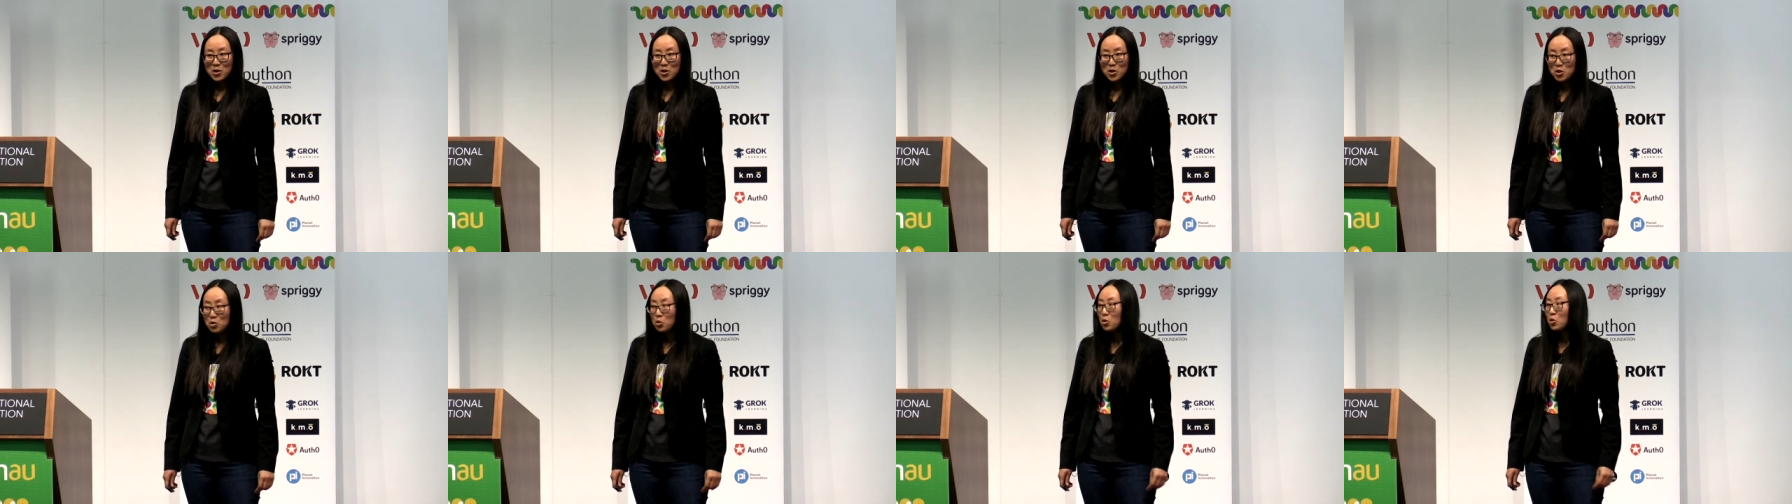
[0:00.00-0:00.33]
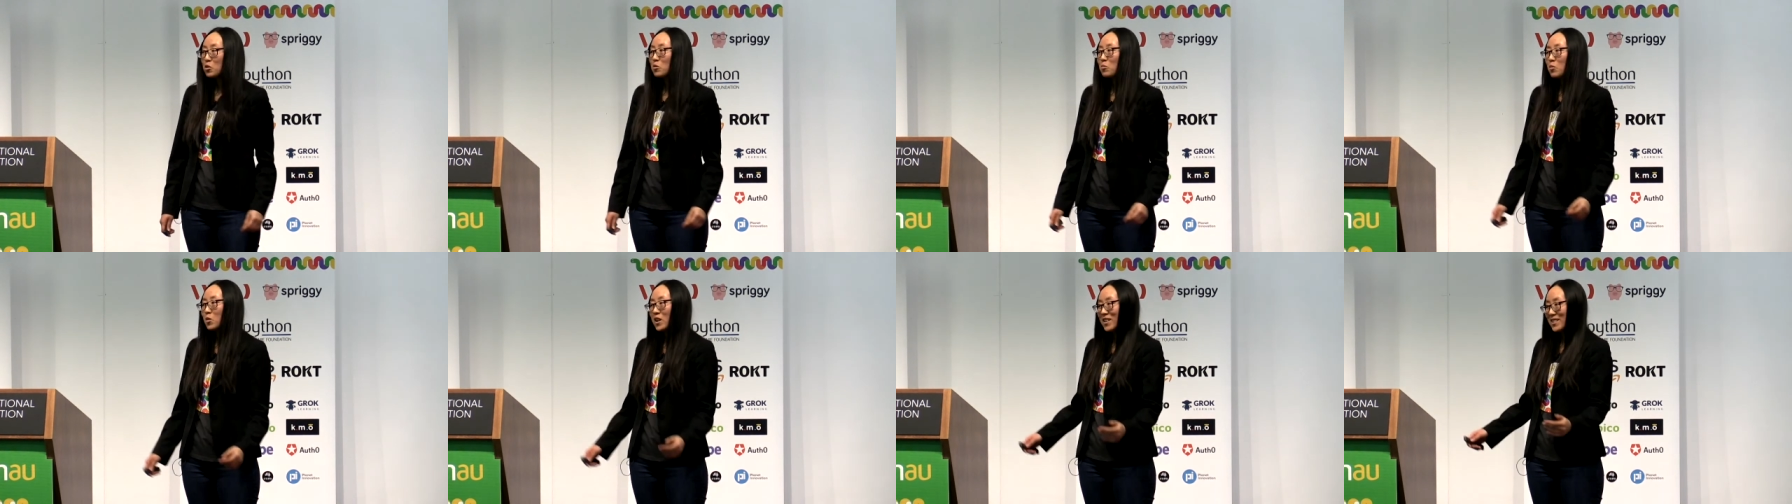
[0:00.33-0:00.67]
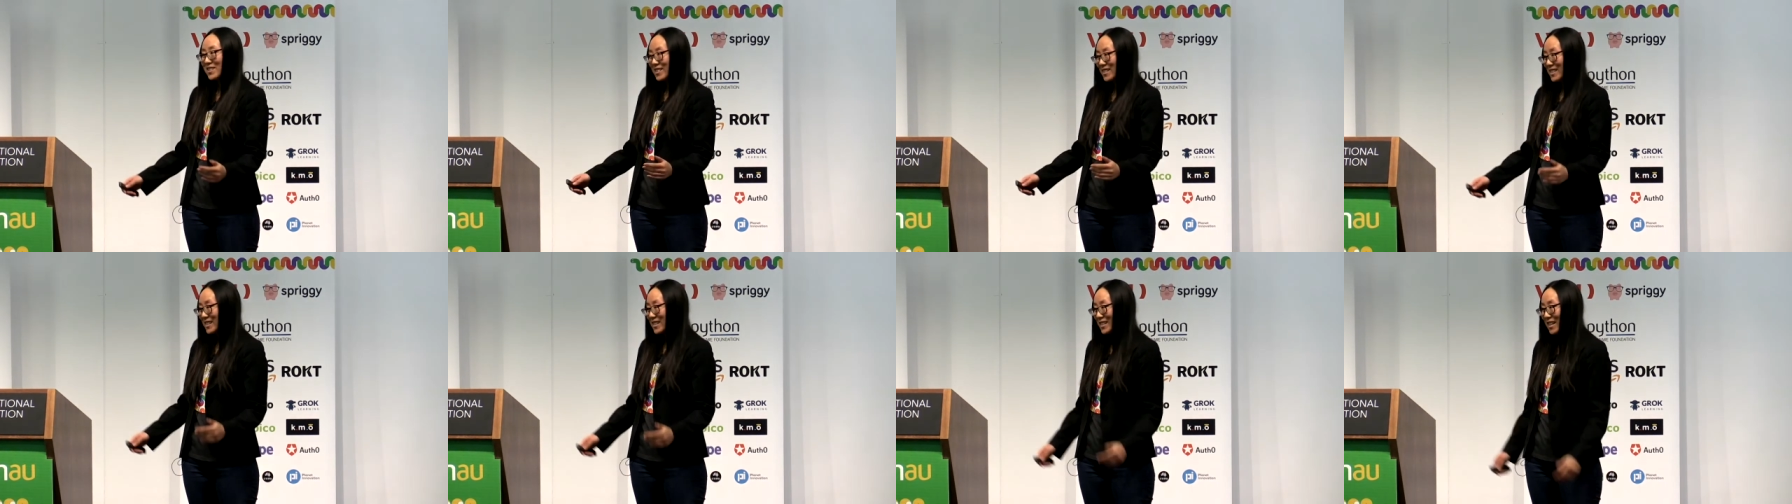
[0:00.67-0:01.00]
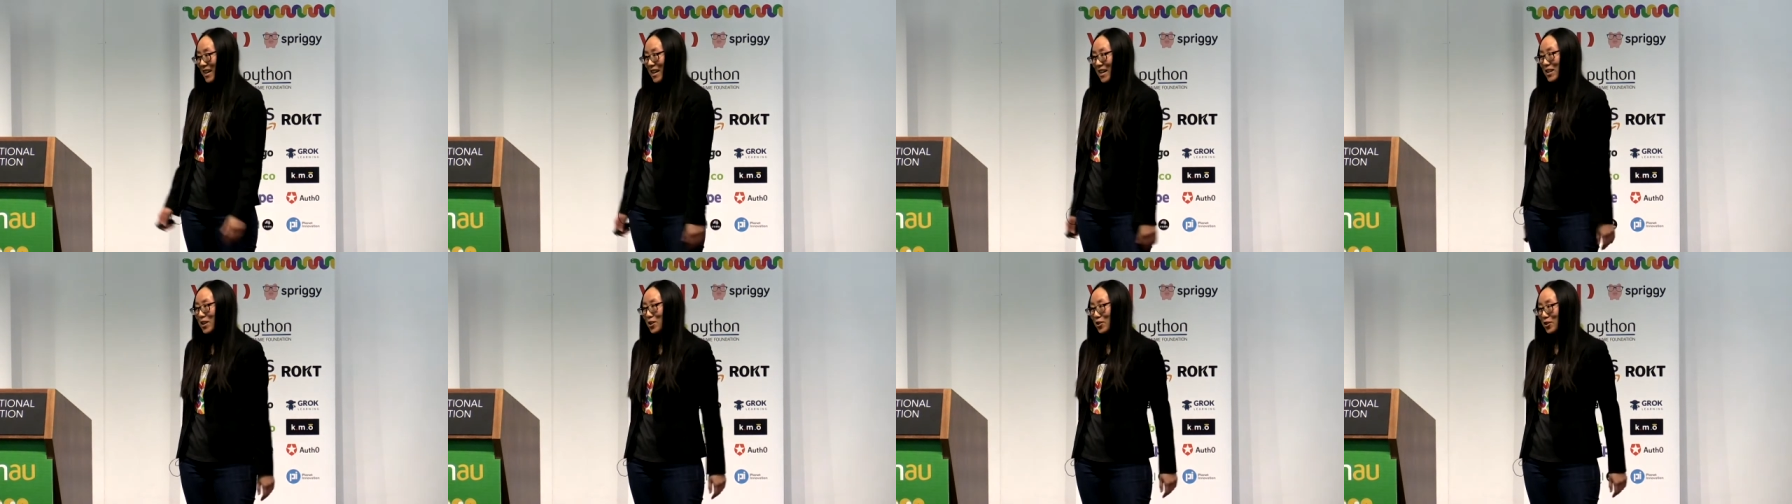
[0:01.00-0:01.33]
You're the one
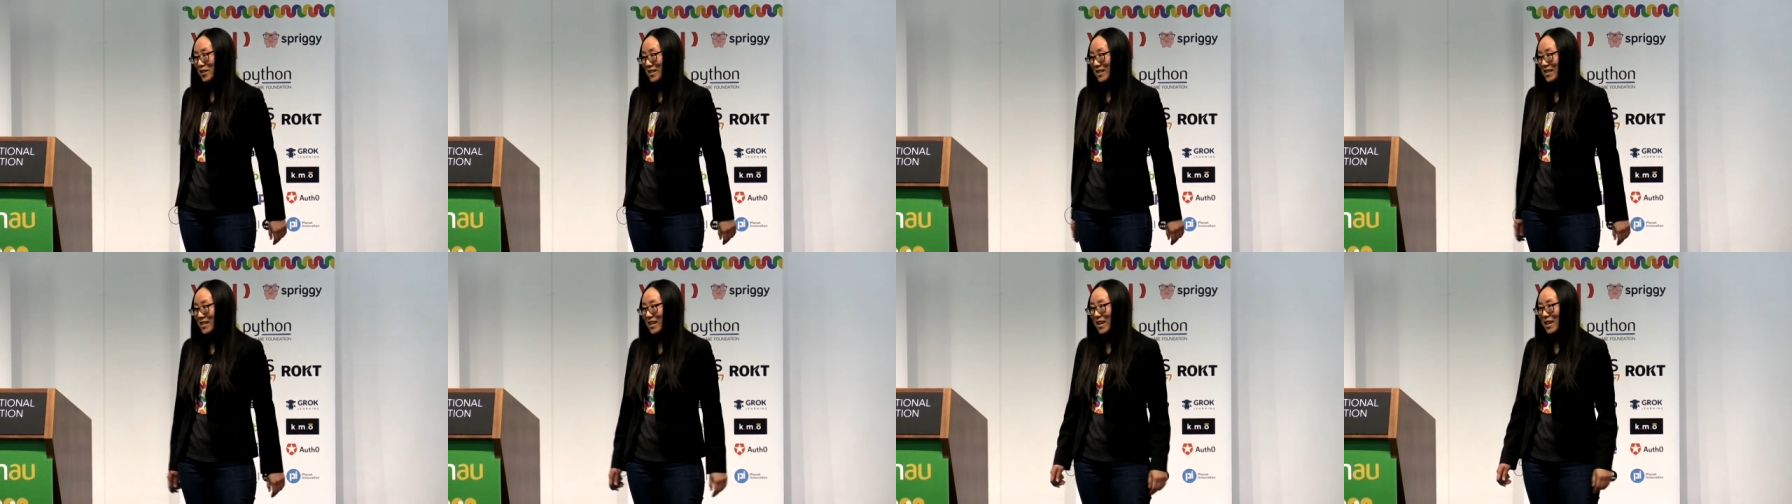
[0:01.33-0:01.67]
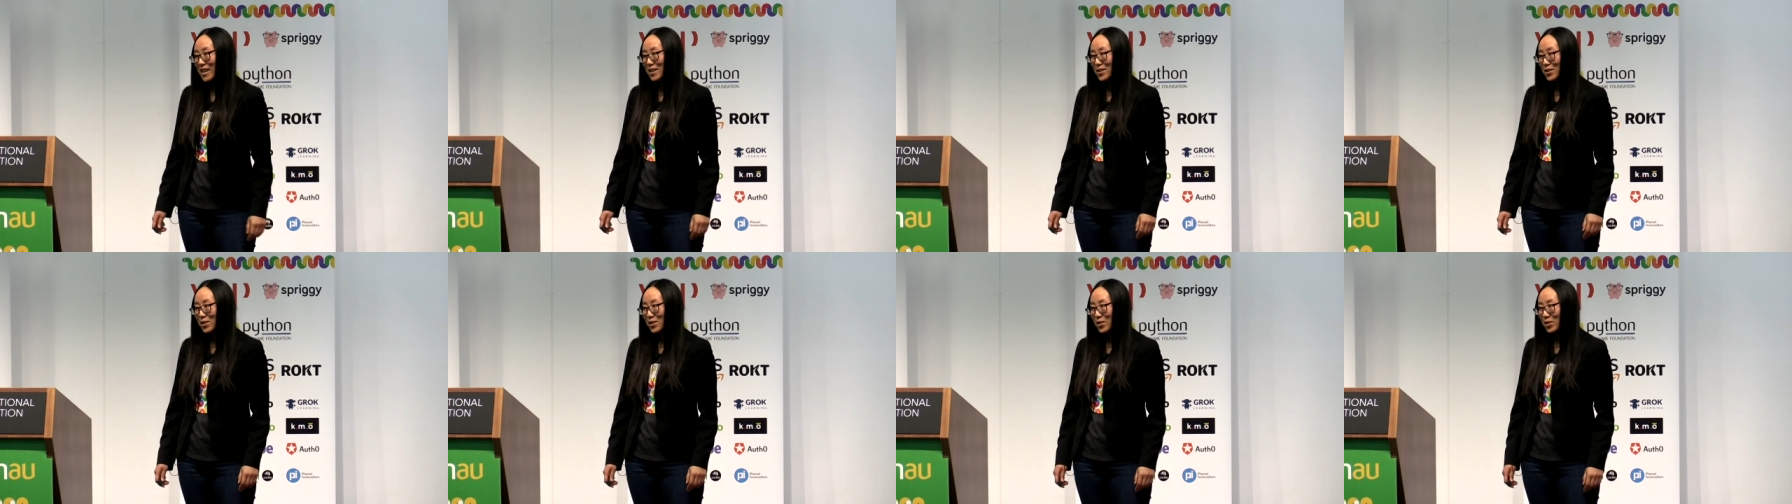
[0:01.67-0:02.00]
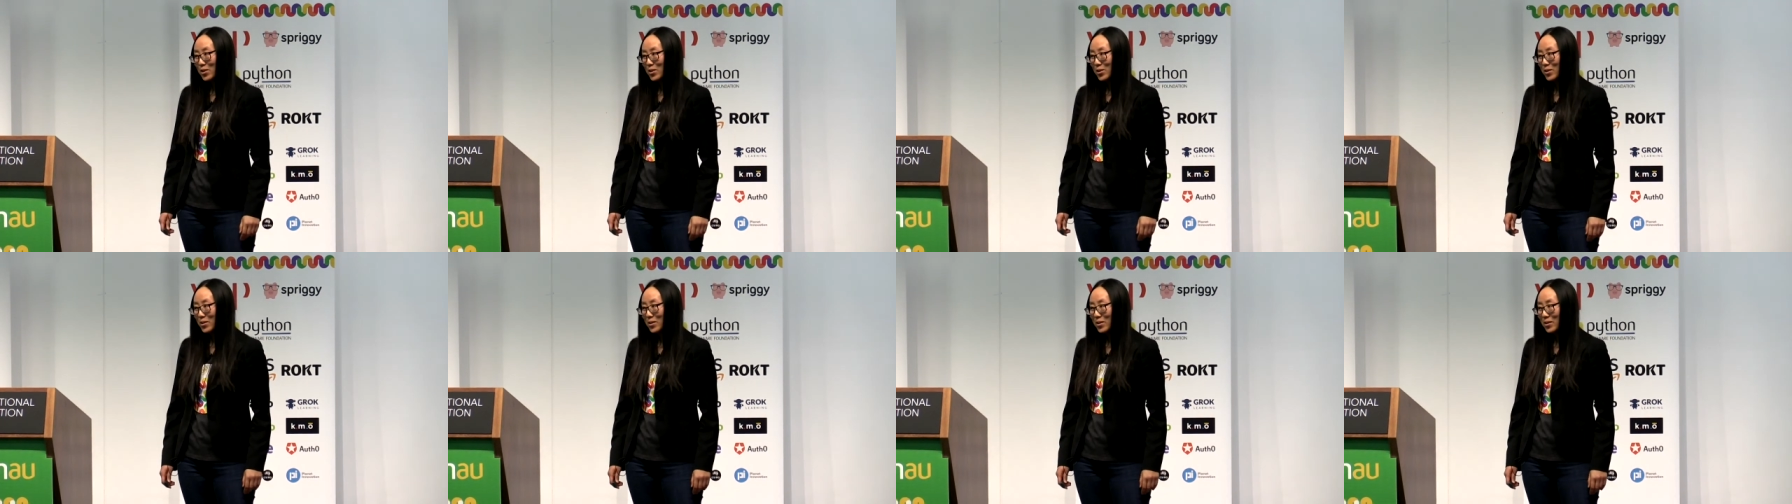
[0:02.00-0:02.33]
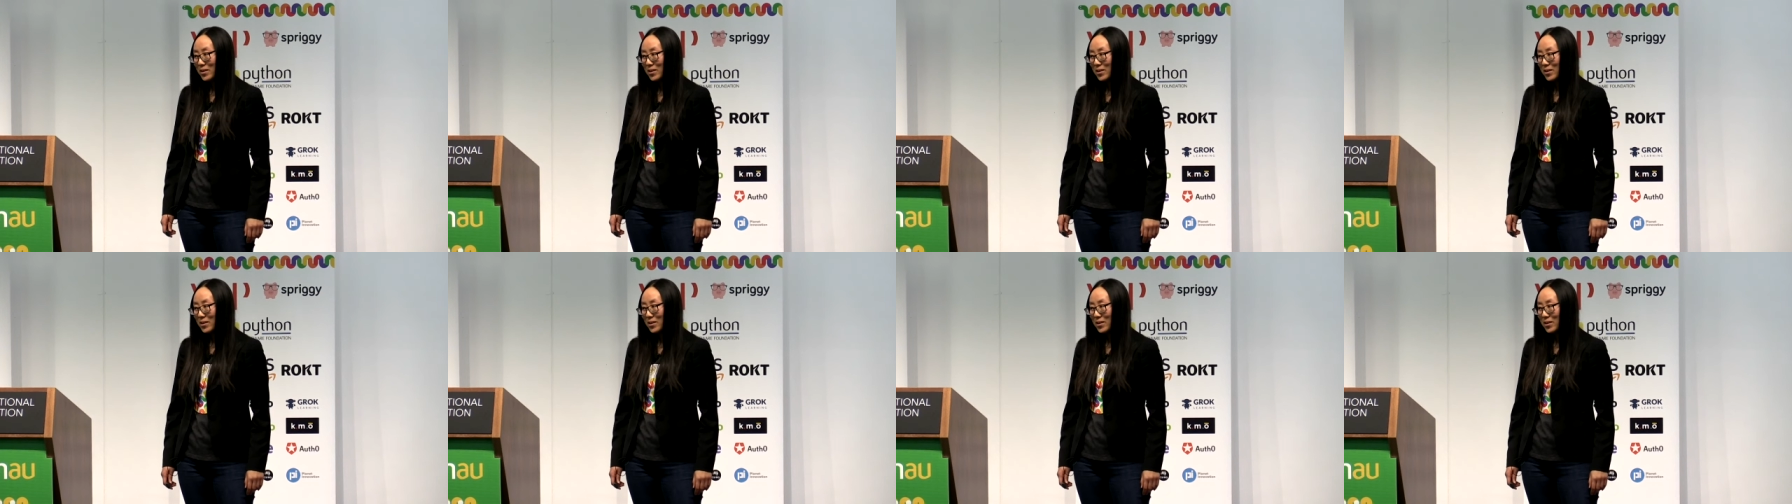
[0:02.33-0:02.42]
standing on stage,